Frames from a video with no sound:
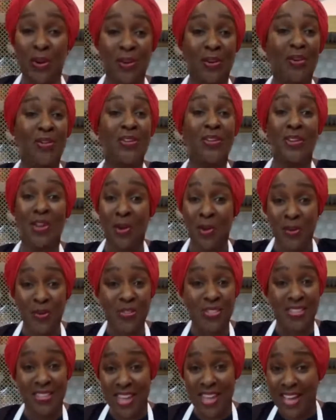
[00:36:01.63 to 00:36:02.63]
her,
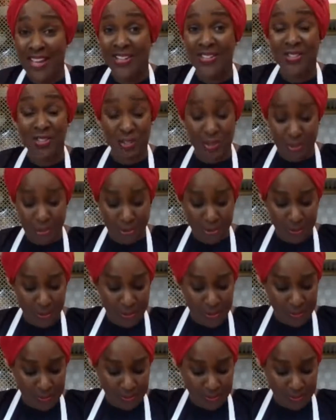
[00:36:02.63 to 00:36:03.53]
knows that that is the truth.